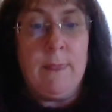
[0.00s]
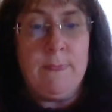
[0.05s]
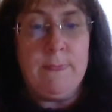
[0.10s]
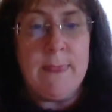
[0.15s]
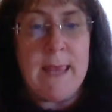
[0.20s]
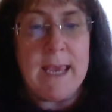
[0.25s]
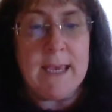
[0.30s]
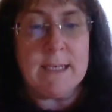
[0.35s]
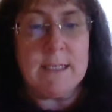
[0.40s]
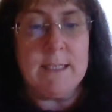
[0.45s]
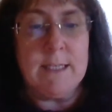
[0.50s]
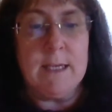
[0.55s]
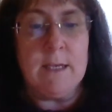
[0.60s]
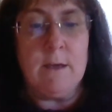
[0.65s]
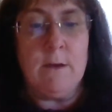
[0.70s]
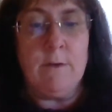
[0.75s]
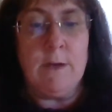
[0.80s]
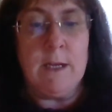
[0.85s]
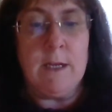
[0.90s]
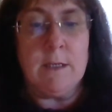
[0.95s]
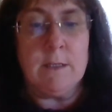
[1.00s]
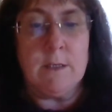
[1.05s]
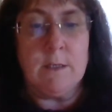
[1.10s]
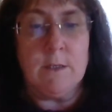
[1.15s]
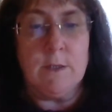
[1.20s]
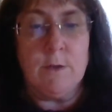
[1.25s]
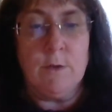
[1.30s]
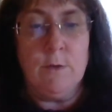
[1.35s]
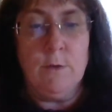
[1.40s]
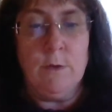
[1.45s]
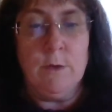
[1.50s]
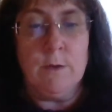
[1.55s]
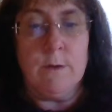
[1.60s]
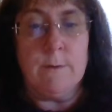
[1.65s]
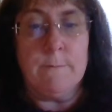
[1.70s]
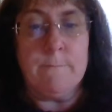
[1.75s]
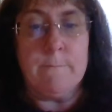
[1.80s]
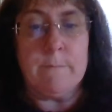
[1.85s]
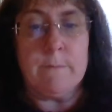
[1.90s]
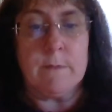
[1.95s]
Next thing you need to do
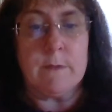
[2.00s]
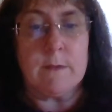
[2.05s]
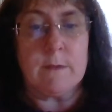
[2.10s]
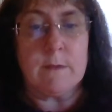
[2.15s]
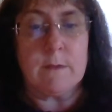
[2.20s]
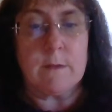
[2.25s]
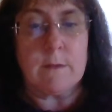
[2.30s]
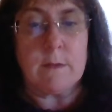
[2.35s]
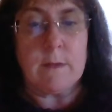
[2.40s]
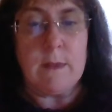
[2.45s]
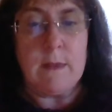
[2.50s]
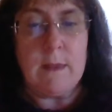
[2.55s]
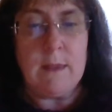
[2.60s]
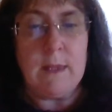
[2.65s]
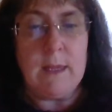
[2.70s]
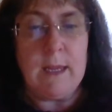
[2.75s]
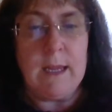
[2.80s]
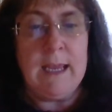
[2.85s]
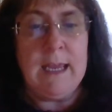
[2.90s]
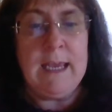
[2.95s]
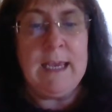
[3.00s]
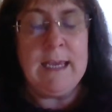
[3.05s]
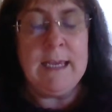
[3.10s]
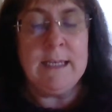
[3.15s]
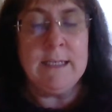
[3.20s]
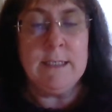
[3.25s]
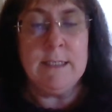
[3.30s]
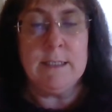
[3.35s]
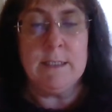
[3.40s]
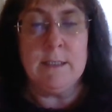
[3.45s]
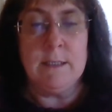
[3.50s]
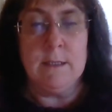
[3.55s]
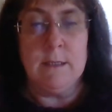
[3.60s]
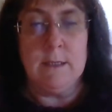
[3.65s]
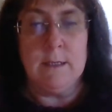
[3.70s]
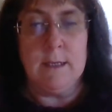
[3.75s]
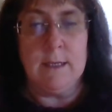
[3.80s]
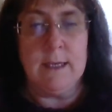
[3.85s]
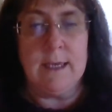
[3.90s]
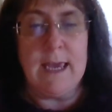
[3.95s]
is
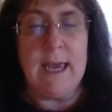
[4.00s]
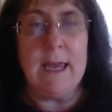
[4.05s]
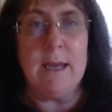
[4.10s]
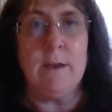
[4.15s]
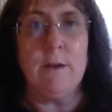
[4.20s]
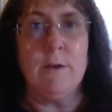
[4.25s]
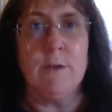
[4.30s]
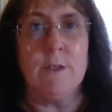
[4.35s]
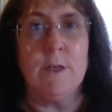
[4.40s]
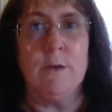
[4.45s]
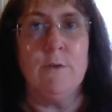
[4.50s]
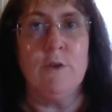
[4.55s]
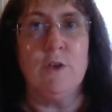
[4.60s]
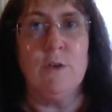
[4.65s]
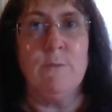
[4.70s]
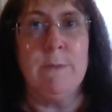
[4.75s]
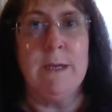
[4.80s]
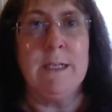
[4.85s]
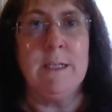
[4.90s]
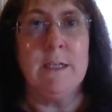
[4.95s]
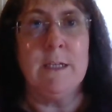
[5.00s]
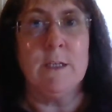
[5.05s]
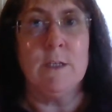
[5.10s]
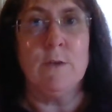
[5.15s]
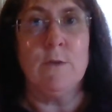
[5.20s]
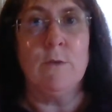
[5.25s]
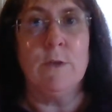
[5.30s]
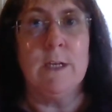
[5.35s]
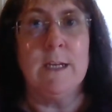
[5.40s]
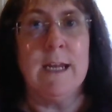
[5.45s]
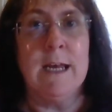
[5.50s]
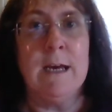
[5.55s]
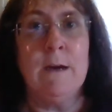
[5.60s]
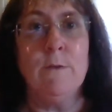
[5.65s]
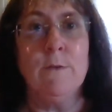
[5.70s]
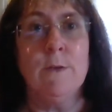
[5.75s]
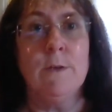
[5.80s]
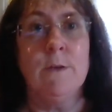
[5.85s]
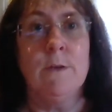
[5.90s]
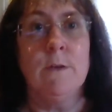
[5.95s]
get your social media sorted
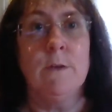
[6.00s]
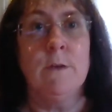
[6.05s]
out.